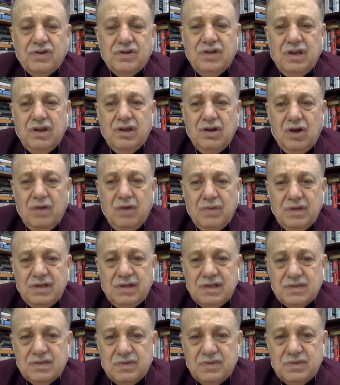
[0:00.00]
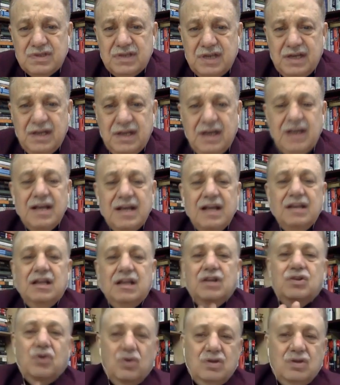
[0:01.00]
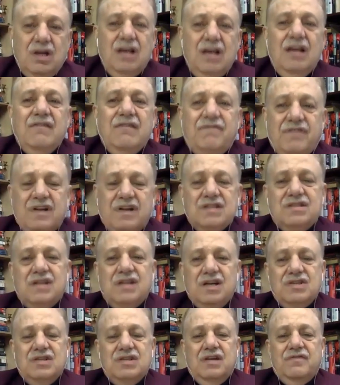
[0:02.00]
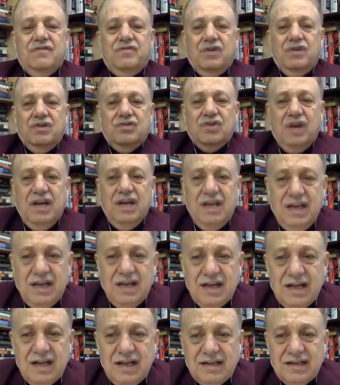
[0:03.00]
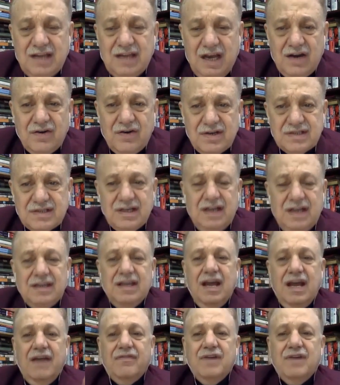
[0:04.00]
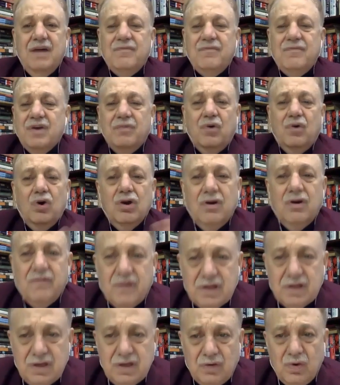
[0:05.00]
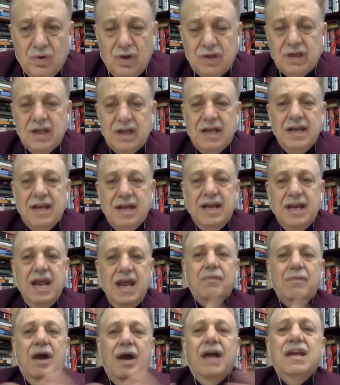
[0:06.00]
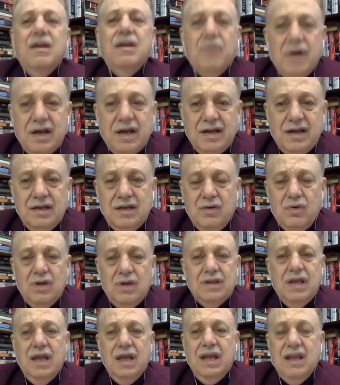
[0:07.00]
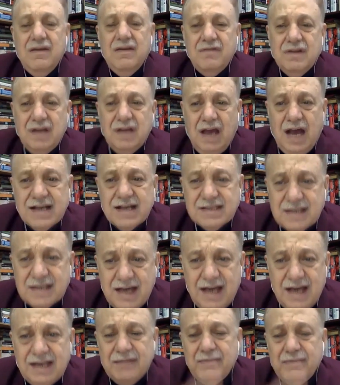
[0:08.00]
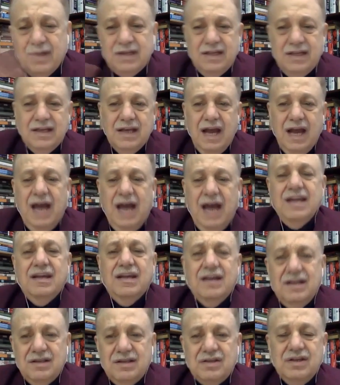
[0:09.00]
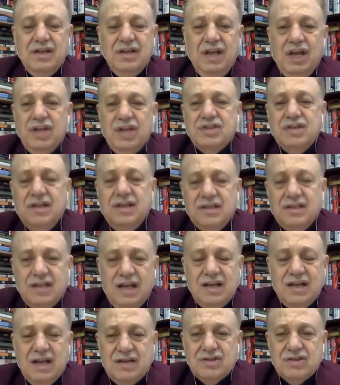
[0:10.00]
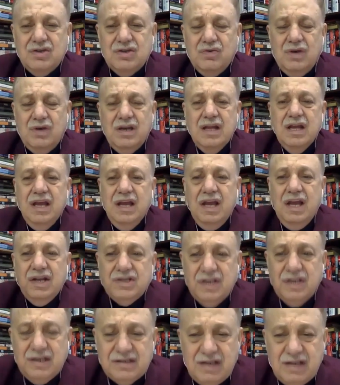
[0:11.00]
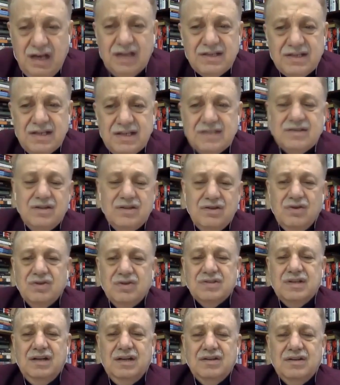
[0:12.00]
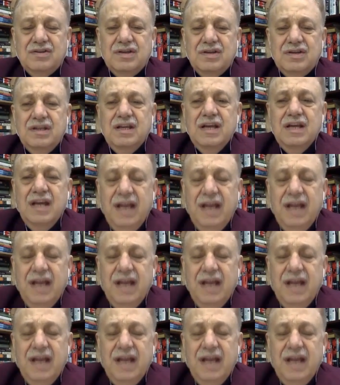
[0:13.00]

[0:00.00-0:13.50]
kilometers with Syria, the total infrastructure for training terrorists, and they have come from all over the world. Name anywhere in the world. They even ask anybody, any country, each intellectual, each intelligence in those countries,